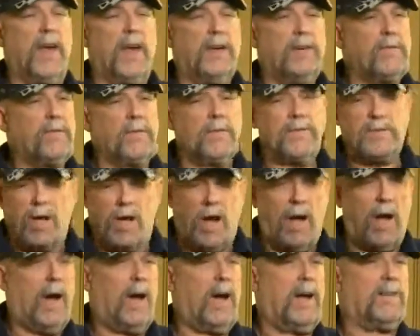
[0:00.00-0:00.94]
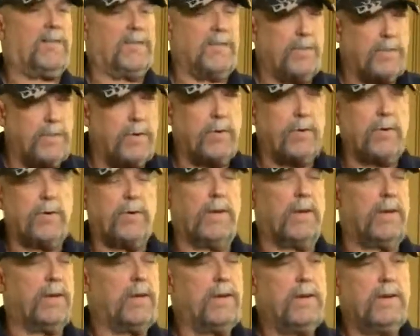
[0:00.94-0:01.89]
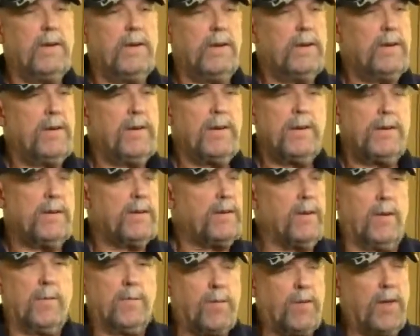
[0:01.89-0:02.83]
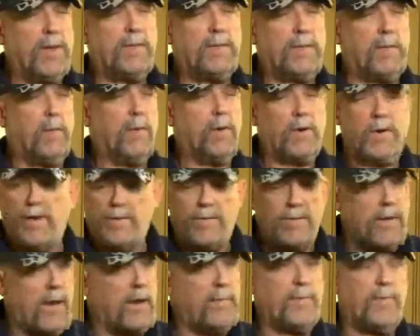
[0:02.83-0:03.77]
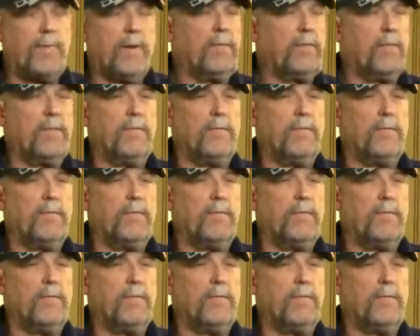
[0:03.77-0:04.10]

dangerous, hot, dirty, you know, place to work. It's not for